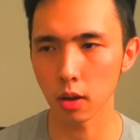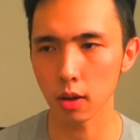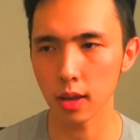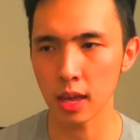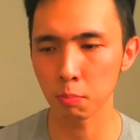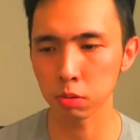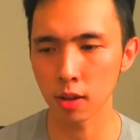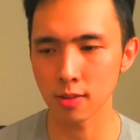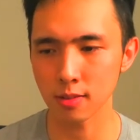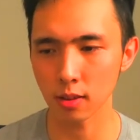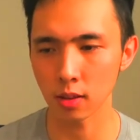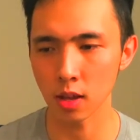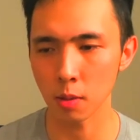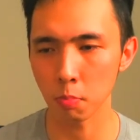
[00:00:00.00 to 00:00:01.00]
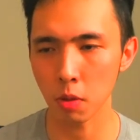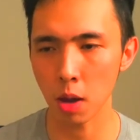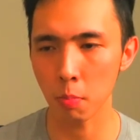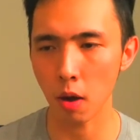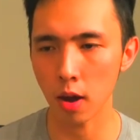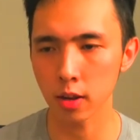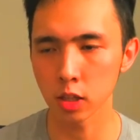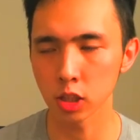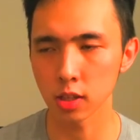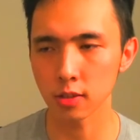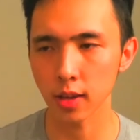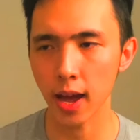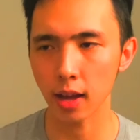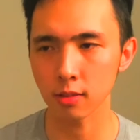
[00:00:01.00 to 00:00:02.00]
implicitly my body
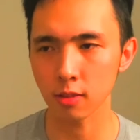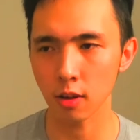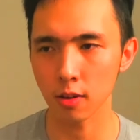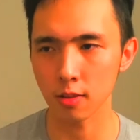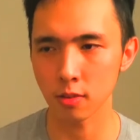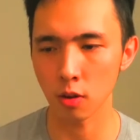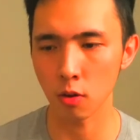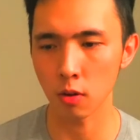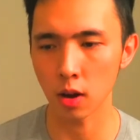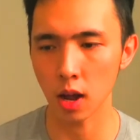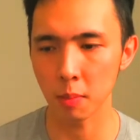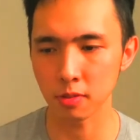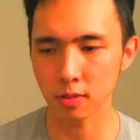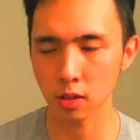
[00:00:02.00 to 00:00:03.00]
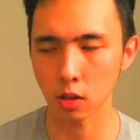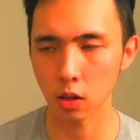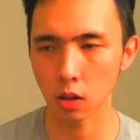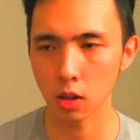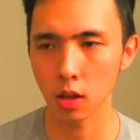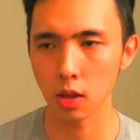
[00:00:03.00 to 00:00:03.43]
just acts on its own. I'm still